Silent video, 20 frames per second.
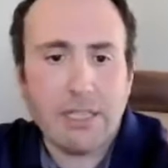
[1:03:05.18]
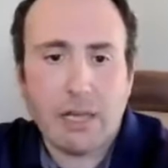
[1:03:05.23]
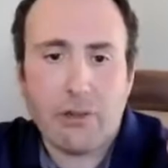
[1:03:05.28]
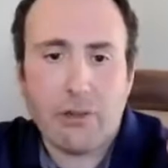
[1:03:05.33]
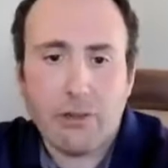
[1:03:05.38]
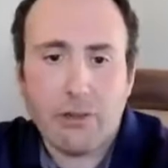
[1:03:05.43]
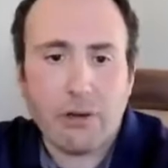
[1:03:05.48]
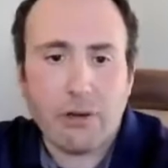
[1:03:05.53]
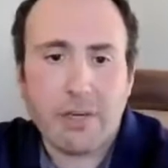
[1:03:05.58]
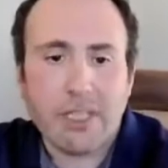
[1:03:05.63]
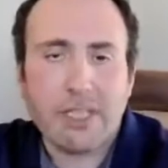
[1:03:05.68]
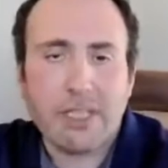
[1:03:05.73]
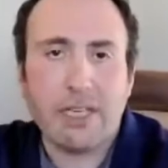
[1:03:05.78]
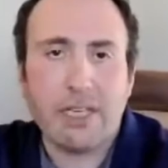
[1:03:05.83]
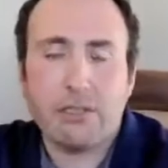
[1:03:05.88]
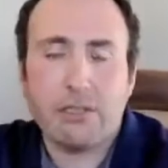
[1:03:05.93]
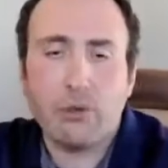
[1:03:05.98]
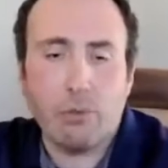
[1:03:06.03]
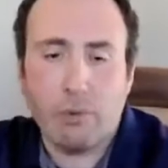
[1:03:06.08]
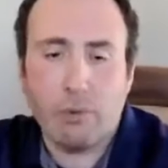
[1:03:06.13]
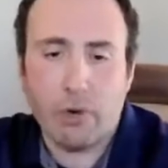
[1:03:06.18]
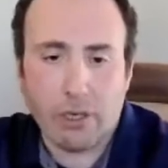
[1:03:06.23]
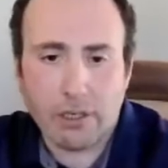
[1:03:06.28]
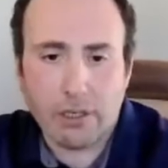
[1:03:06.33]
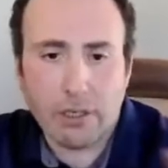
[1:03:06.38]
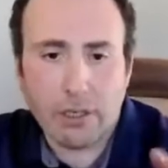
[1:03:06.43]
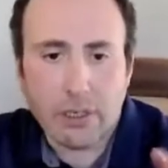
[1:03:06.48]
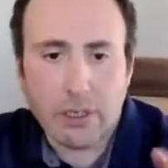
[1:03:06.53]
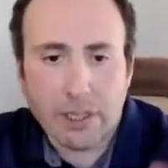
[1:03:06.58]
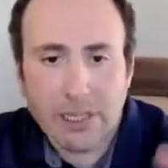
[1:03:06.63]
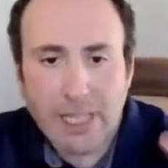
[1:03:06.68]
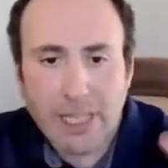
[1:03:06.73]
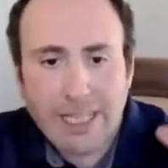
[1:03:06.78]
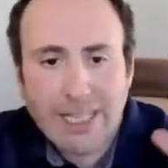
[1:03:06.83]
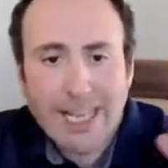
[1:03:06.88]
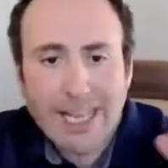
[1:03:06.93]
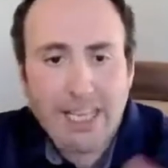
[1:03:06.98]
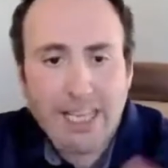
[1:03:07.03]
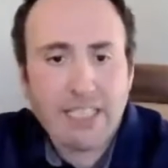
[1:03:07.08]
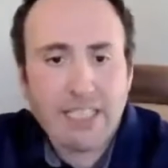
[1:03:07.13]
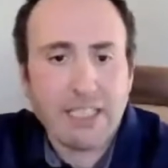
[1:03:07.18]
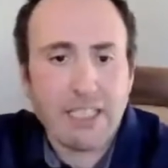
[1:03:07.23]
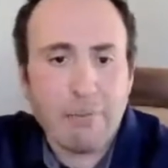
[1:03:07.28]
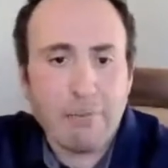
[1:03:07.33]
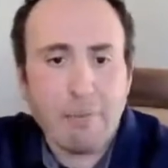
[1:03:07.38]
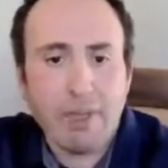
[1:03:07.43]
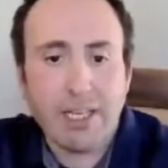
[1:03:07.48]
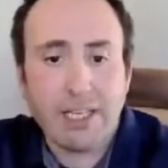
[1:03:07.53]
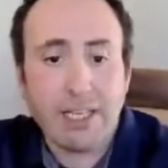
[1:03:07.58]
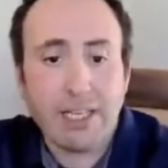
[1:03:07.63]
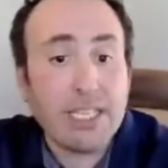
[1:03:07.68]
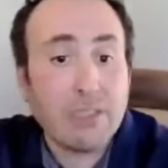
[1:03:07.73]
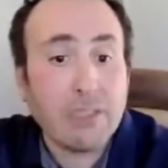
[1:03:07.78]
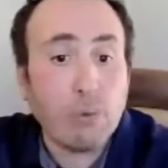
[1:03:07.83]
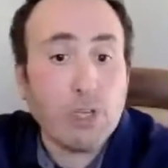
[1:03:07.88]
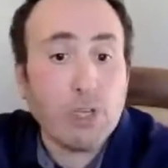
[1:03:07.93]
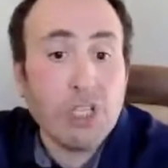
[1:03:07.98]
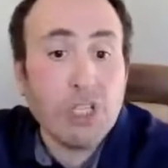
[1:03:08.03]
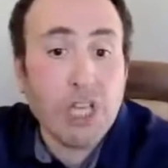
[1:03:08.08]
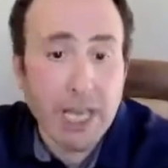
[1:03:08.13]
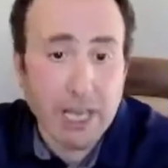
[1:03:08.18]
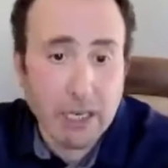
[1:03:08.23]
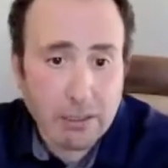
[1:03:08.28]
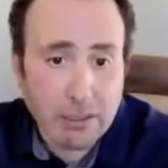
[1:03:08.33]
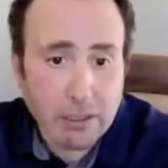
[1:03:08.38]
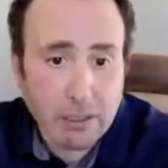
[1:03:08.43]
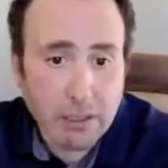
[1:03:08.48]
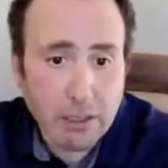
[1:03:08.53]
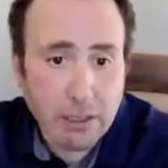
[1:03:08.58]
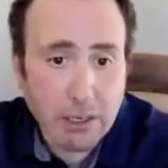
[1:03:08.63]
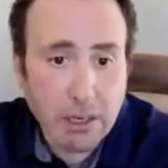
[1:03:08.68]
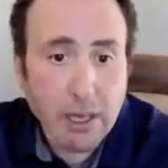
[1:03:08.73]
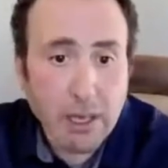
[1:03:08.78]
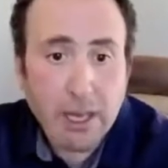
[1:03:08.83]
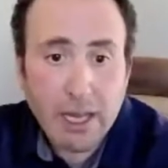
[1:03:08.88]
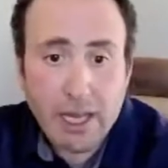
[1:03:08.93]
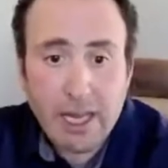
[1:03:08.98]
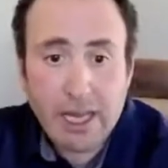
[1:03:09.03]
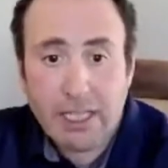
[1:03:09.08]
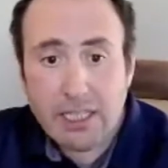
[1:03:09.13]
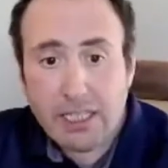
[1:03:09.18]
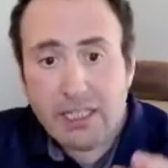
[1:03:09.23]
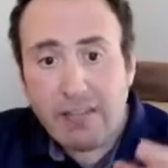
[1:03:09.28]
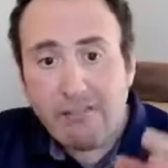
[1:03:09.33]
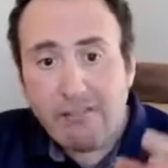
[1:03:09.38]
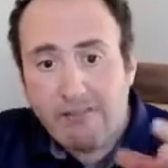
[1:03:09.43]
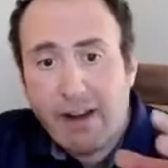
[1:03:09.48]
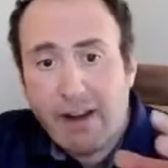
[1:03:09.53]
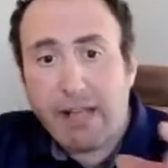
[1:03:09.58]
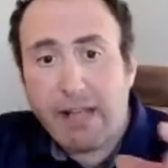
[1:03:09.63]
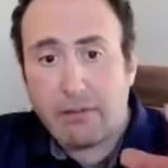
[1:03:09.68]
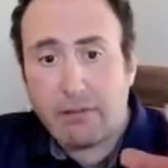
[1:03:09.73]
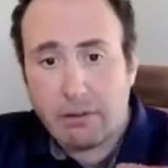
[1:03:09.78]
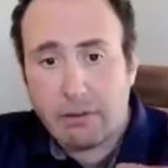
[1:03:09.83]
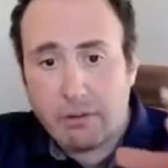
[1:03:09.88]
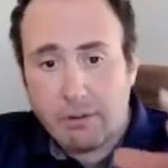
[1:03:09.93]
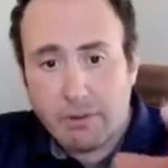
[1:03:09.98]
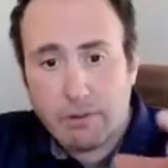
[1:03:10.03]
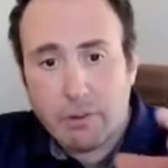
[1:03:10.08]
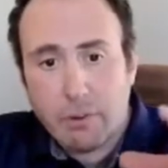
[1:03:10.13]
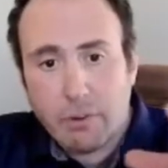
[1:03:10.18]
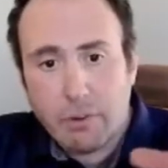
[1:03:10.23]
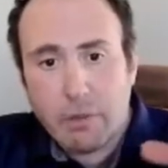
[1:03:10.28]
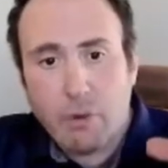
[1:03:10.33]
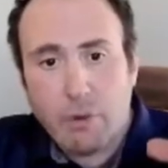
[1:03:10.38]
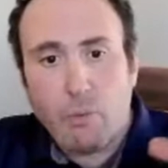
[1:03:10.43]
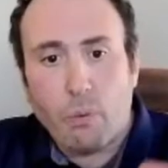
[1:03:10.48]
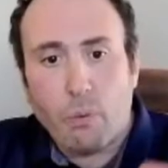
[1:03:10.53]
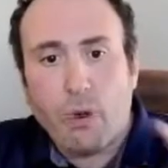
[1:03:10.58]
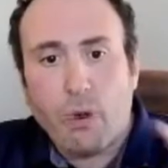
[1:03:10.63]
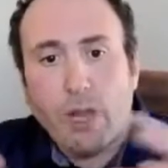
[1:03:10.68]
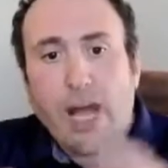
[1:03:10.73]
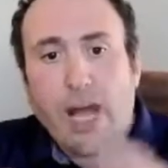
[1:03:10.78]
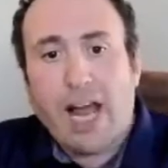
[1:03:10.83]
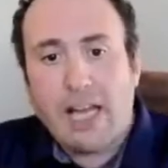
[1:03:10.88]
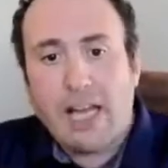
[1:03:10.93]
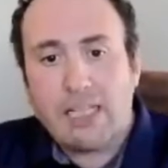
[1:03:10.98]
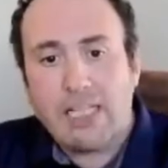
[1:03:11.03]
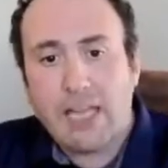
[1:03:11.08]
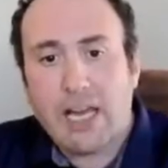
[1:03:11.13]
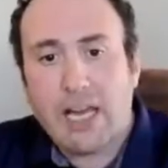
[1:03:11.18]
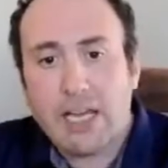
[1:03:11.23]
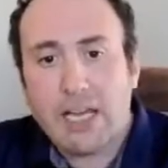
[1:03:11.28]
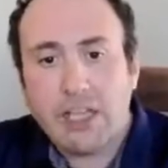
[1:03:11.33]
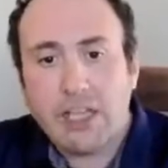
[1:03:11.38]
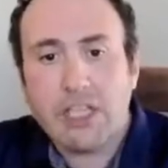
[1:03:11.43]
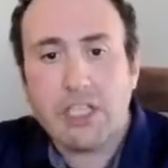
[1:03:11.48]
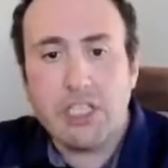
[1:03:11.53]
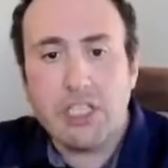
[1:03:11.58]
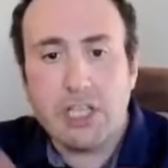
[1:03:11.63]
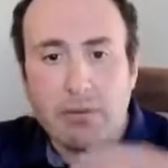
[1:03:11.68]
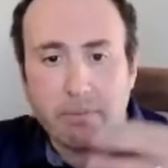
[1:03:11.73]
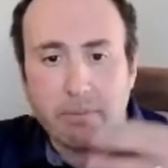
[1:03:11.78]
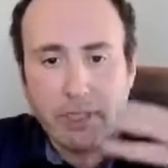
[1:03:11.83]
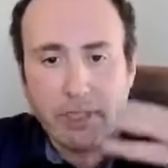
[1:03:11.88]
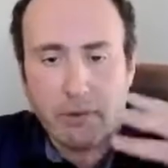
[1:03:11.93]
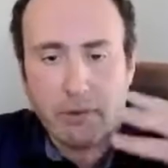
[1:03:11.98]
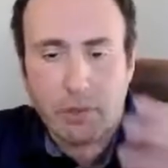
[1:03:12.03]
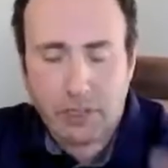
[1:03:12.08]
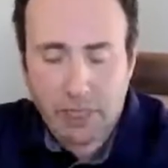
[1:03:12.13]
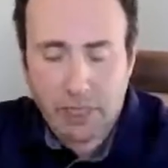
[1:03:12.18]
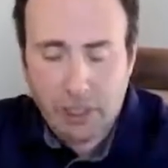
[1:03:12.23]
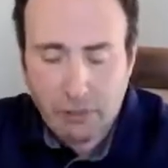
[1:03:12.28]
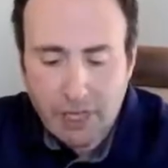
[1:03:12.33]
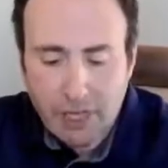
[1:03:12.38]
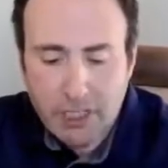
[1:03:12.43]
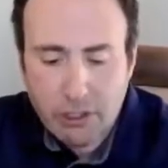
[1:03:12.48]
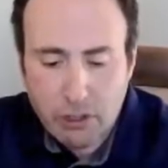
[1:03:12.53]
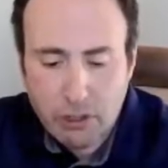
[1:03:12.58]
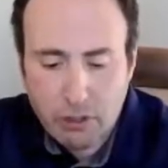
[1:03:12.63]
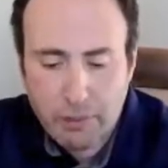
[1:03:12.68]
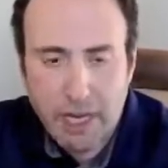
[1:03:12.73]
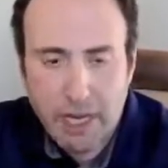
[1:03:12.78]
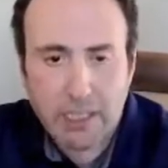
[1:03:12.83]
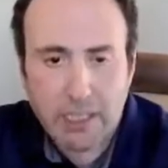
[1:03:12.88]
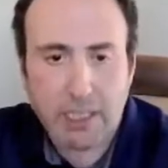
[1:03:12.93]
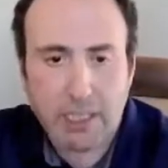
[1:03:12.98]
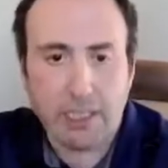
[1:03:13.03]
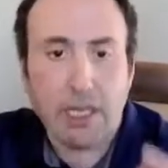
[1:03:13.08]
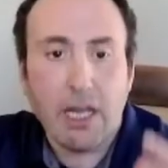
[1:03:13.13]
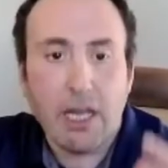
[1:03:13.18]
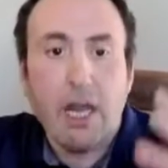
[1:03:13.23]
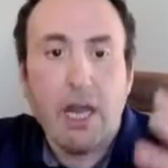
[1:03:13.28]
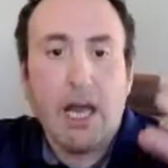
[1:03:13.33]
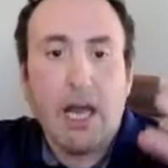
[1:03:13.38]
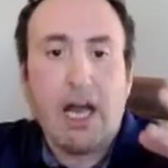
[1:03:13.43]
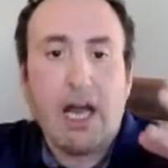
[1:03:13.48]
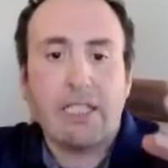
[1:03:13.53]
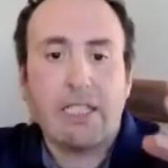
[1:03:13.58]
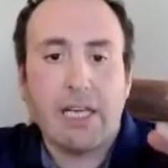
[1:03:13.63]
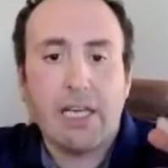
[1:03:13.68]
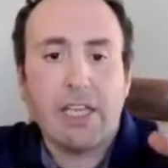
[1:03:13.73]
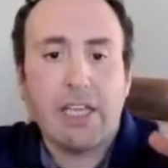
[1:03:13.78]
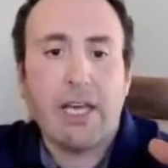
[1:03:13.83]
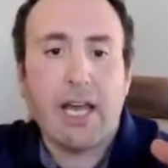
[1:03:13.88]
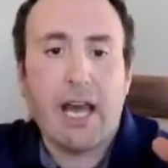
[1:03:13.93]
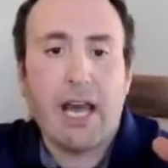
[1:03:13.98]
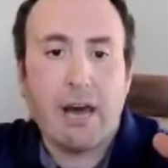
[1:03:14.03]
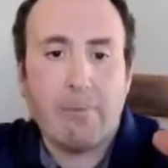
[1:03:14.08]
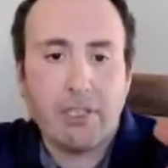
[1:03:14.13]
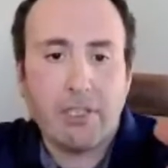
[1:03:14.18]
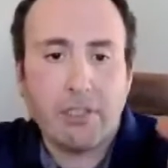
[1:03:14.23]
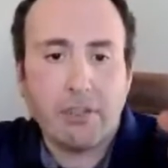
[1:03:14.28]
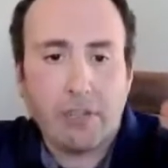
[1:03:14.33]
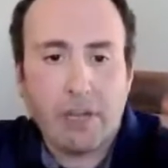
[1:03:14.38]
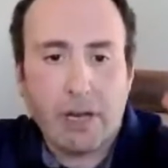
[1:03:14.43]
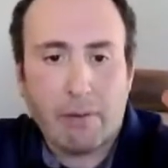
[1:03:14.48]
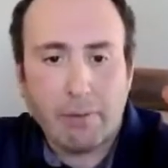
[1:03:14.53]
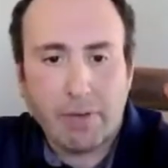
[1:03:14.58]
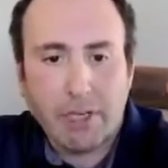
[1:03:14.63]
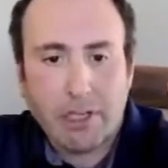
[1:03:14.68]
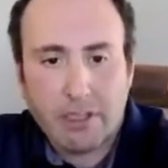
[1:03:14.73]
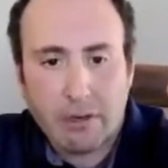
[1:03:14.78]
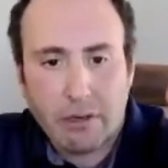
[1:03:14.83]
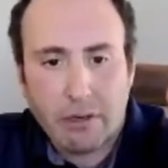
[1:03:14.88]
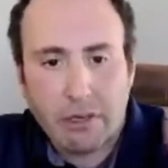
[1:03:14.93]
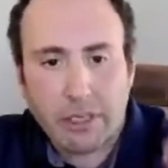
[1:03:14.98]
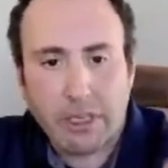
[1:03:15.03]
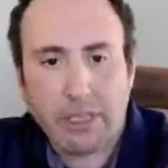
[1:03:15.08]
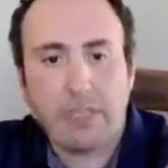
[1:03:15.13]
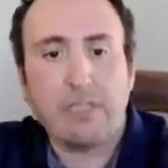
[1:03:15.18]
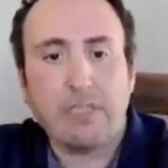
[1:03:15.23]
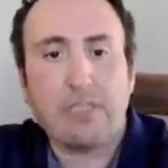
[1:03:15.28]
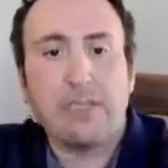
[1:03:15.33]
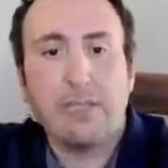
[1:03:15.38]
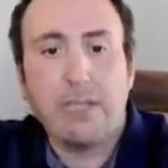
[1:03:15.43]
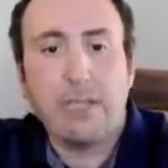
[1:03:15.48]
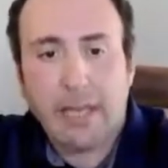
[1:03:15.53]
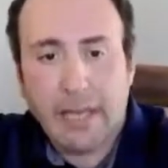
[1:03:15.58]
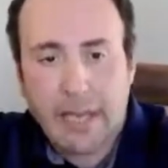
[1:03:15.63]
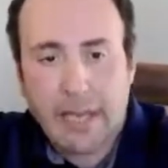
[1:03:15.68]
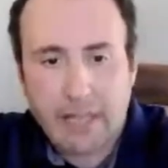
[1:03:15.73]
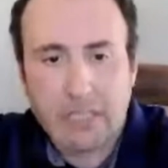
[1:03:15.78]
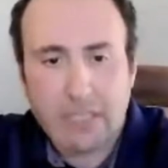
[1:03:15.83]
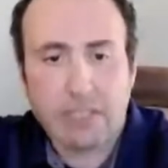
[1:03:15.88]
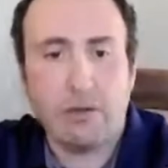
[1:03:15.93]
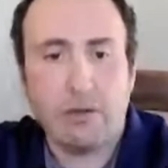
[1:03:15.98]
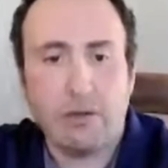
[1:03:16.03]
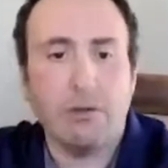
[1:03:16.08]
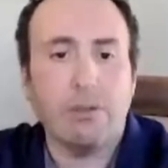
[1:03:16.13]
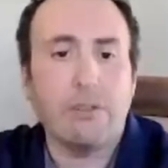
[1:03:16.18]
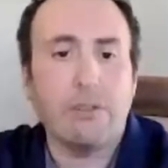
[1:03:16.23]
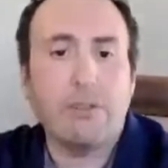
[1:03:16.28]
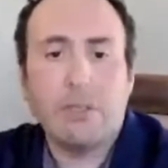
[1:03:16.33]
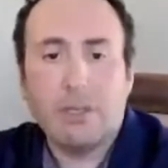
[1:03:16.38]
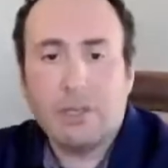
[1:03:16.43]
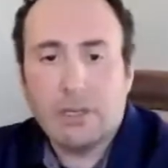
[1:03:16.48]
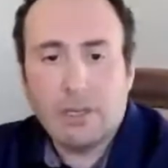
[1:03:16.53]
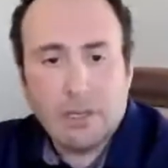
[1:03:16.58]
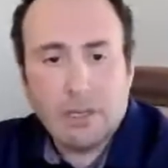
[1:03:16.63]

down thirty percent. So what? That that's an opinion. That's will change. It's the value. You know, has anything changed? You know, what the question should be asking: Has anything happened to companies' earnings, cash flows?